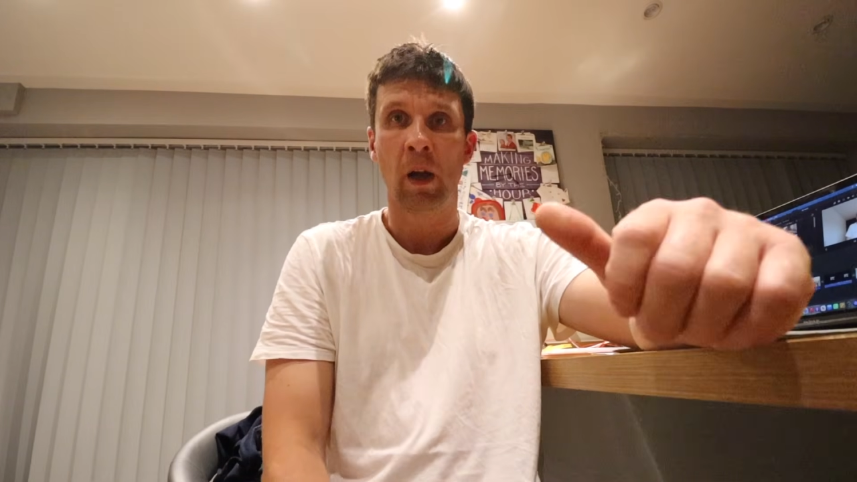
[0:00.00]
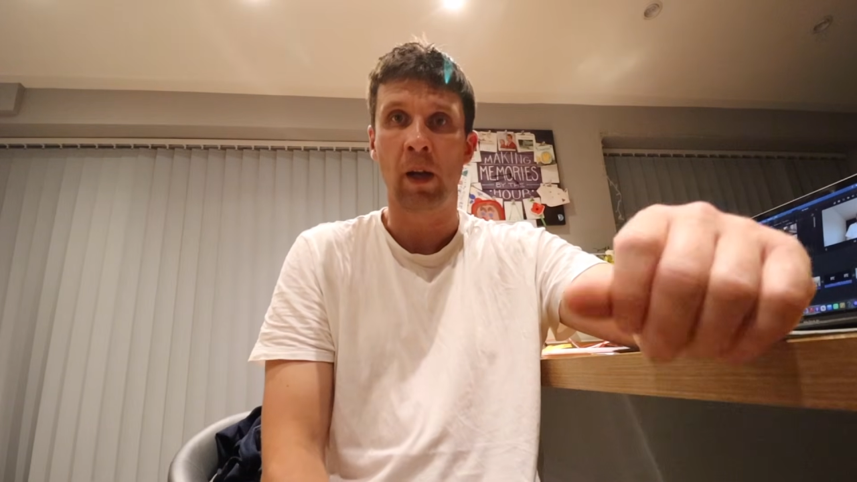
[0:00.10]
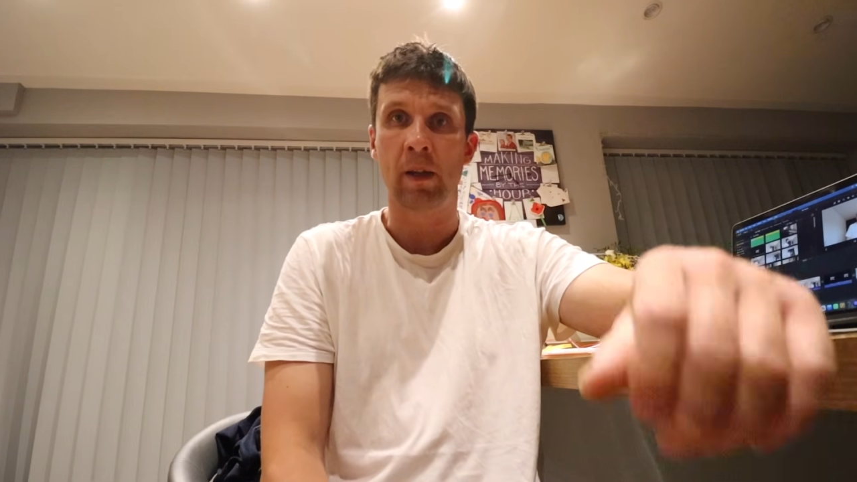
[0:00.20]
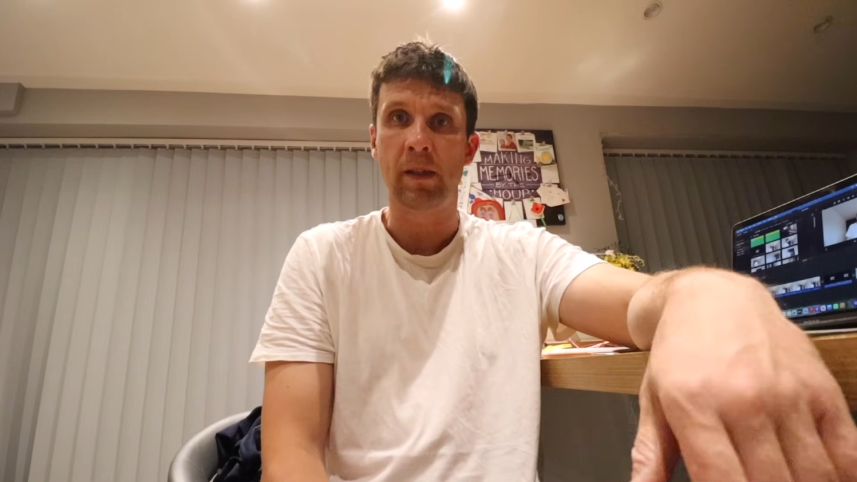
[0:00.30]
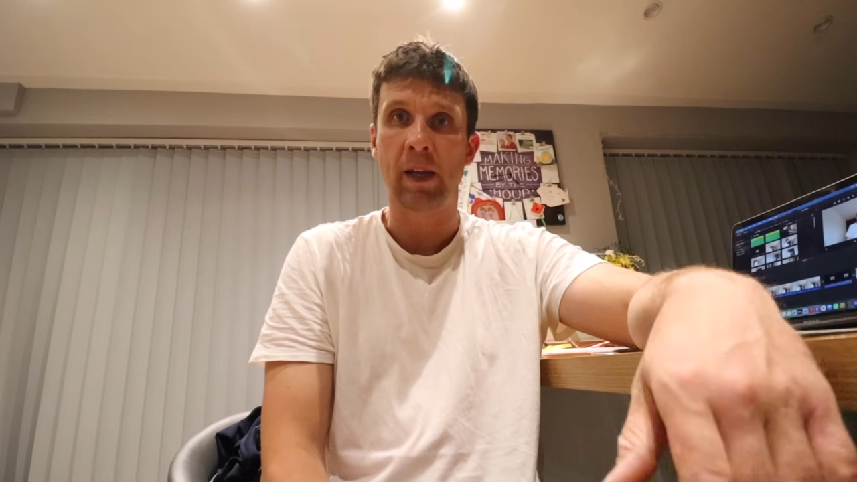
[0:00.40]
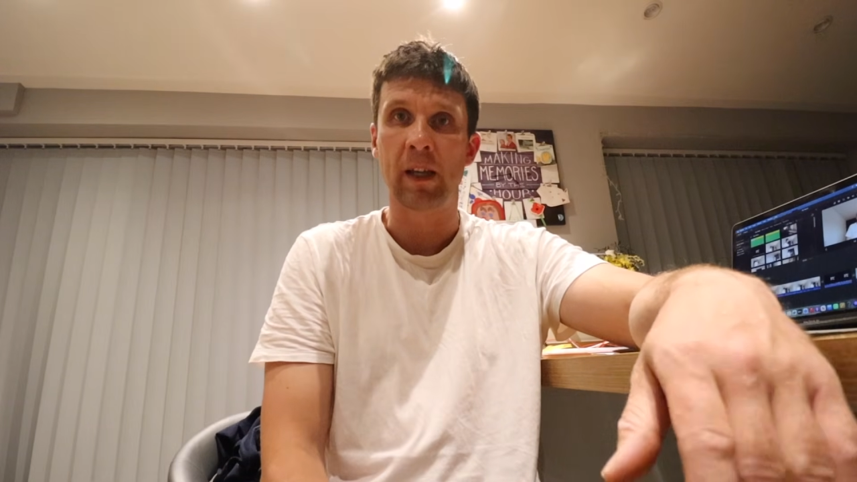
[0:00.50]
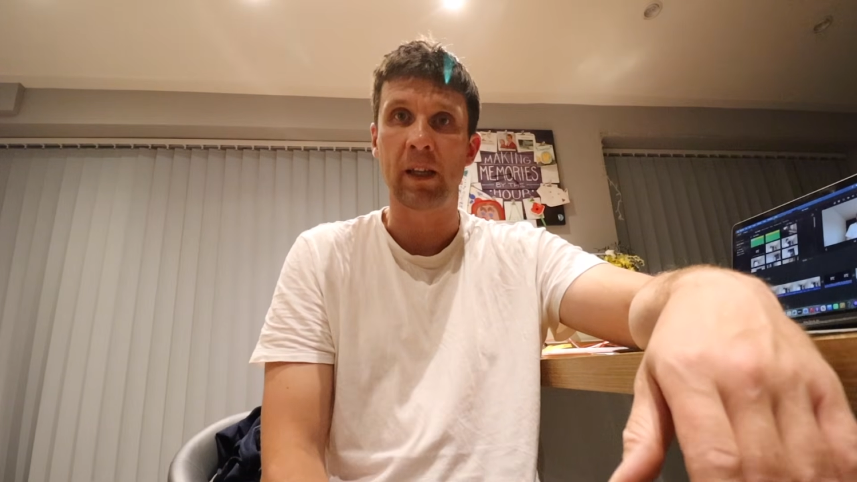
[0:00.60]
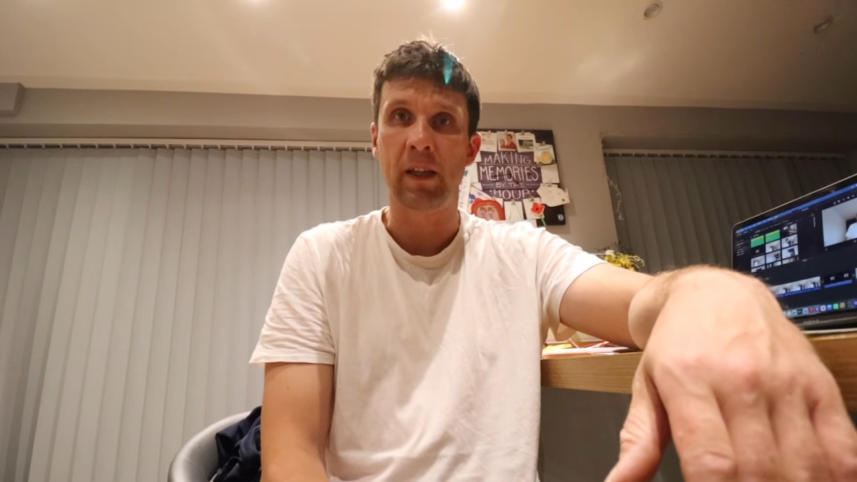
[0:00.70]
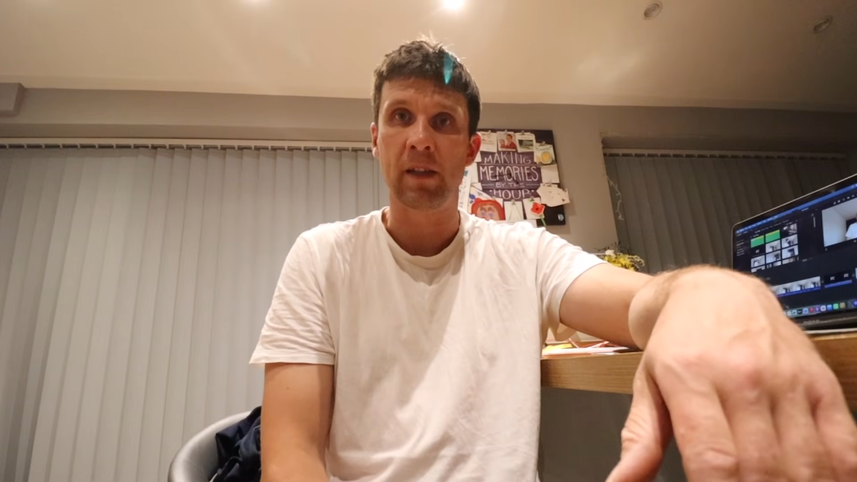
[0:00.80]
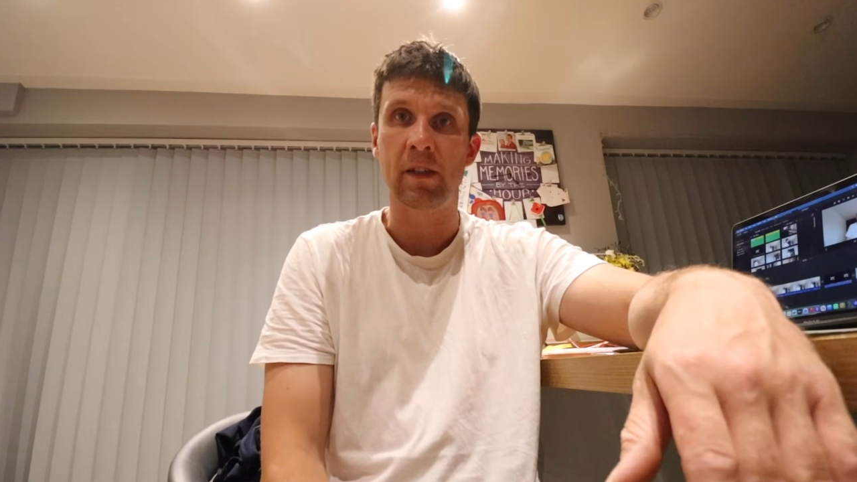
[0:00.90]
and
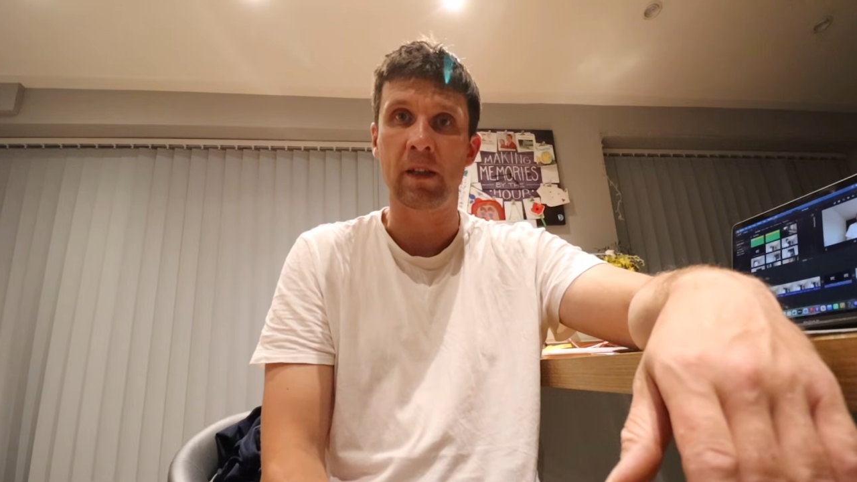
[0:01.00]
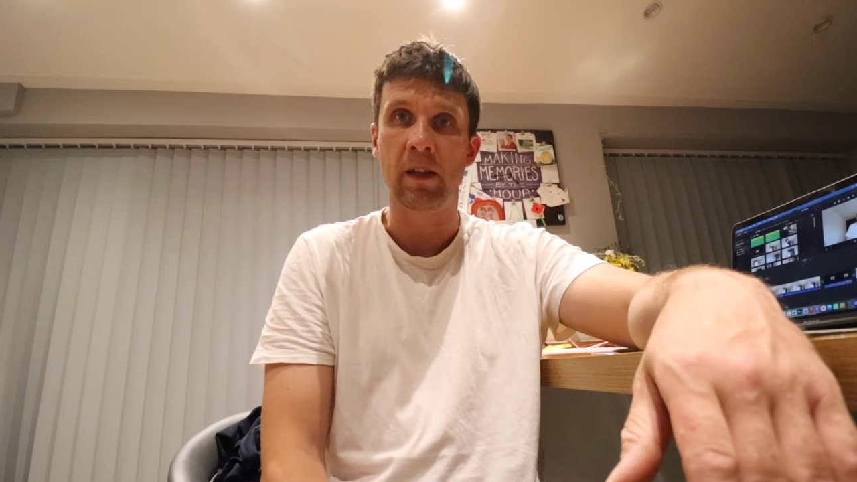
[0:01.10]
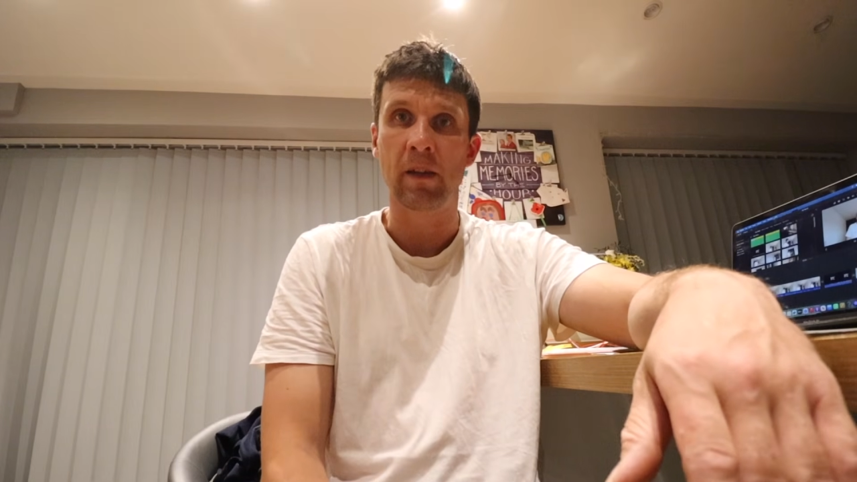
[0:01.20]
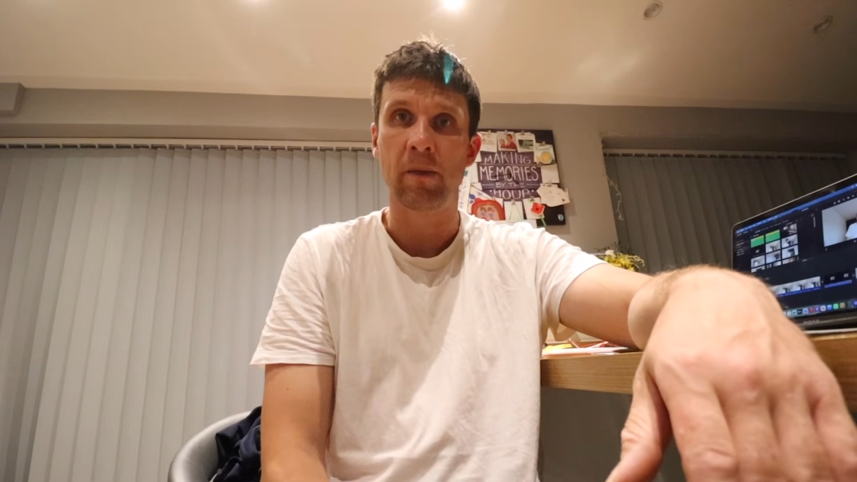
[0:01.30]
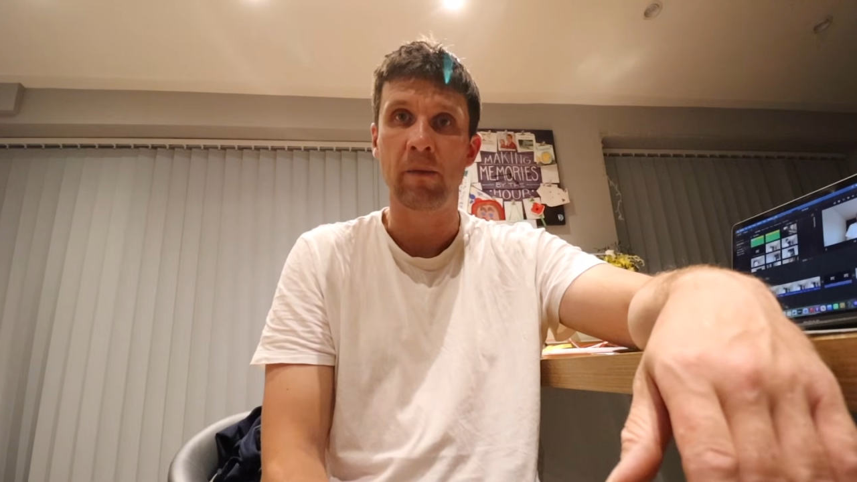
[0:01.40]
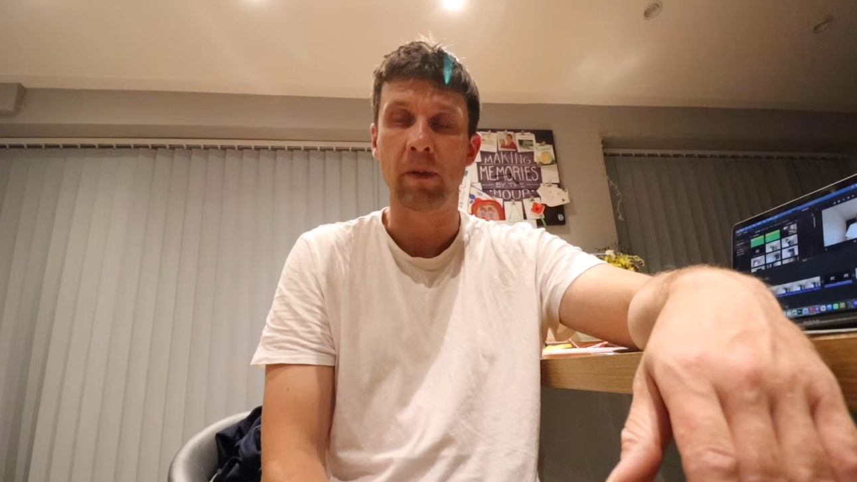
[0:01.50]
you can see